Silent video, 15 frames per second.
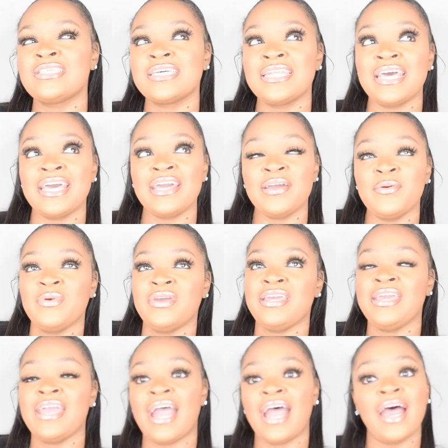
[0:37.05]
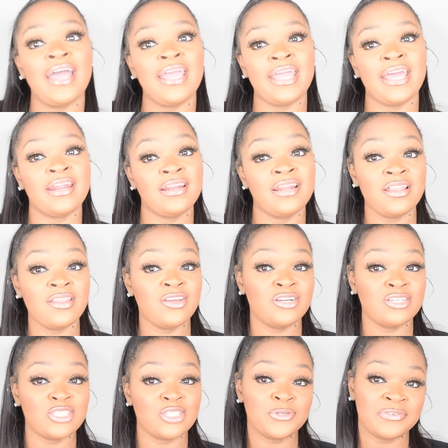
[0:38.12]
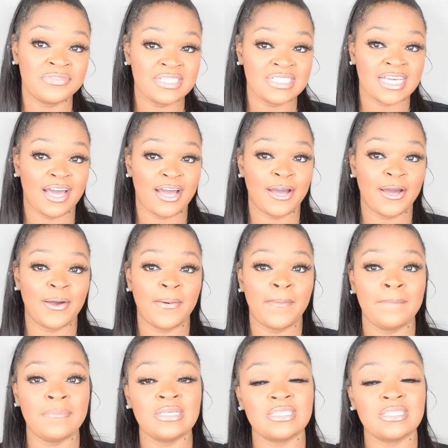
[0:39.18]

today we got yet another story time.